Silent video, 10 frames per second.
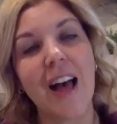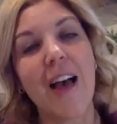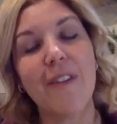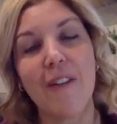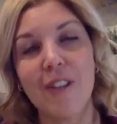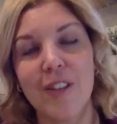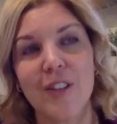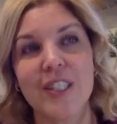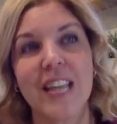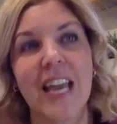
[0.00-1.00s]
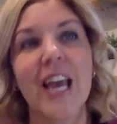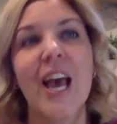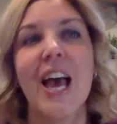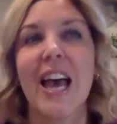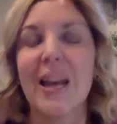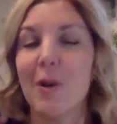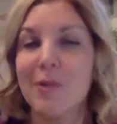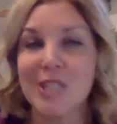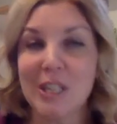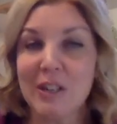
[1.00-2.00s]
live every Thursday, and I will
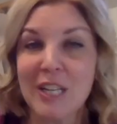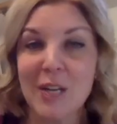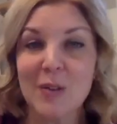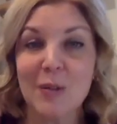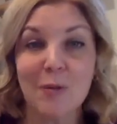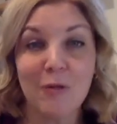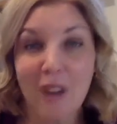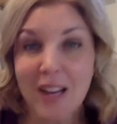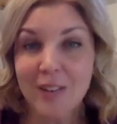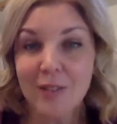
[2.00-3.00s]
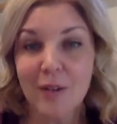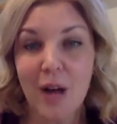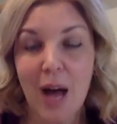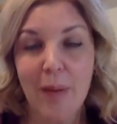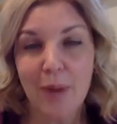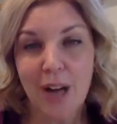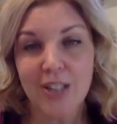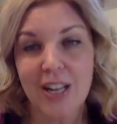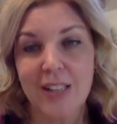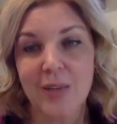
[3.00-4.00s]
be sharing you some fun um,
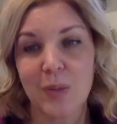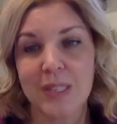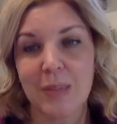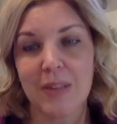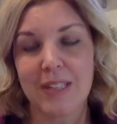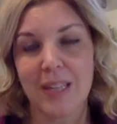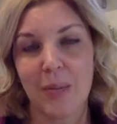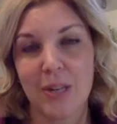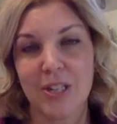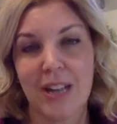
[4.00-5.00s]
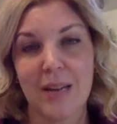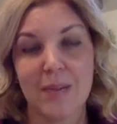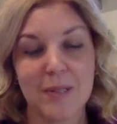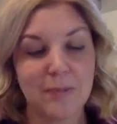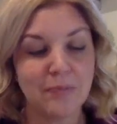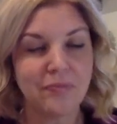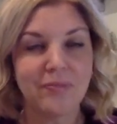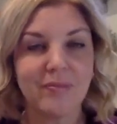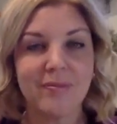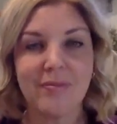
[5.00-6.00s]
projects with some of the celebration items.
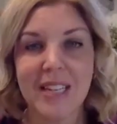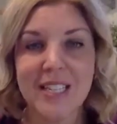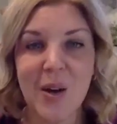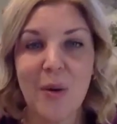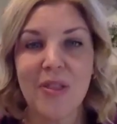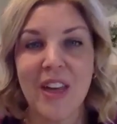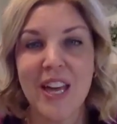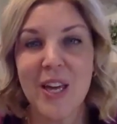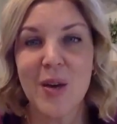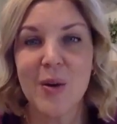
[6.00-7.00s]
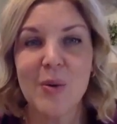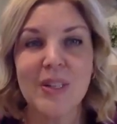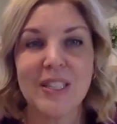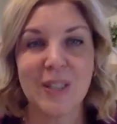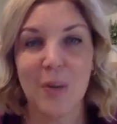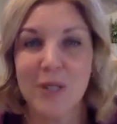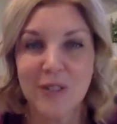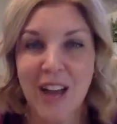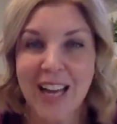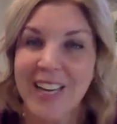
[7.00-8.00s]
So thank you so much
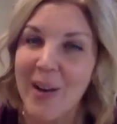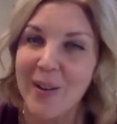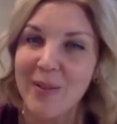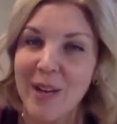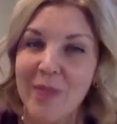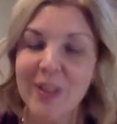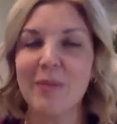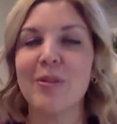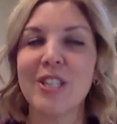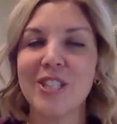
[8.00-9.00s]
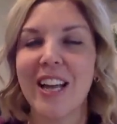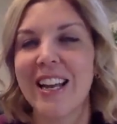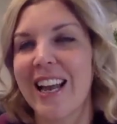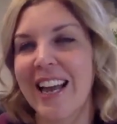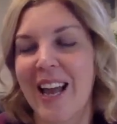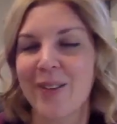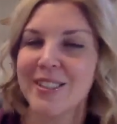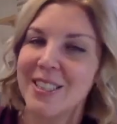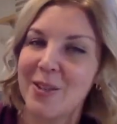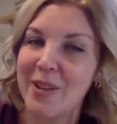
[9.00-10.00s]
for hanging out with me. I really appreciate it, and I will
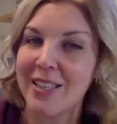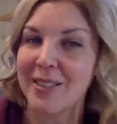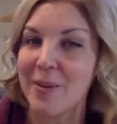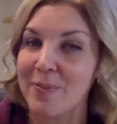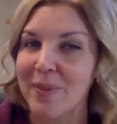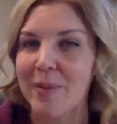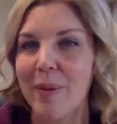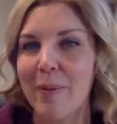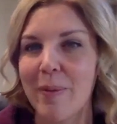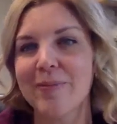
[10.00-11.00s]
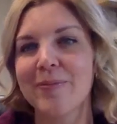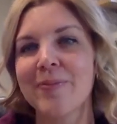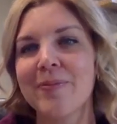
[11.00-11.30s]
see you next time. Bye bye.